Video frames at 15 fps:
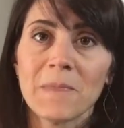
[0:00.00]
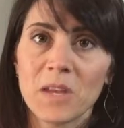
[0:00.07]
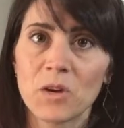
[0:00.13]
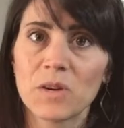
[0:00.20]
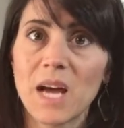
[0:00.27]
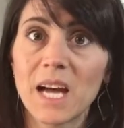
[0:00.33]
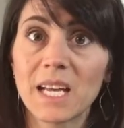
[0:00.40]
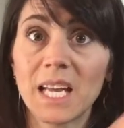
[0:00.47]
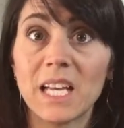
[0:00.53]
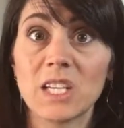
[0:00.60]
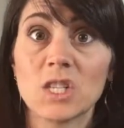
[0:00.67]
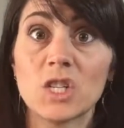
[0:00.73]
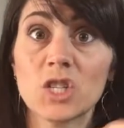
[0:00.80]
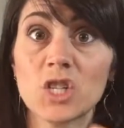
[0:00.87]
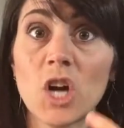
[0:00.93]
you're not getting
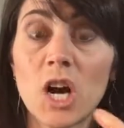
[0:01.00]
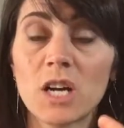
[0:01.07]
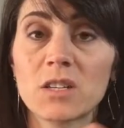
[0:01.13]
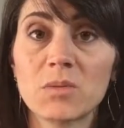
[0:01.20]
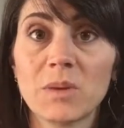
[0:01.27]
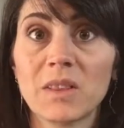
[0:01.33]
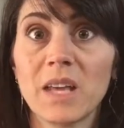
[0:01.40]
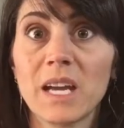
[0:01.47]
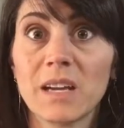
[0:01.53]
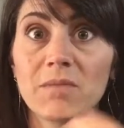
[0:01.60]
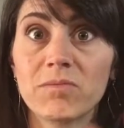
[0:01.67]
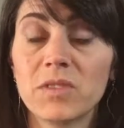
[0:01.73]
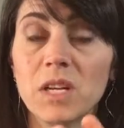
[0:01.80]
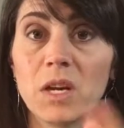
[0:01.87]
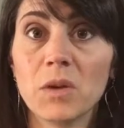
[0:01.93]
shocked with
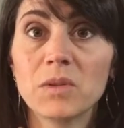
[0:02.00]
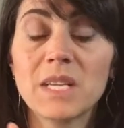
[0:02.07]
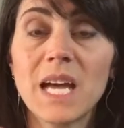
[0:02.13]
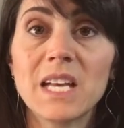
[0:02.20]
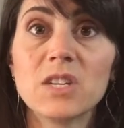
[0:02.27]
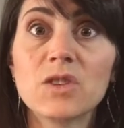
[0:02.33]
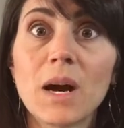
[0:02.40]
10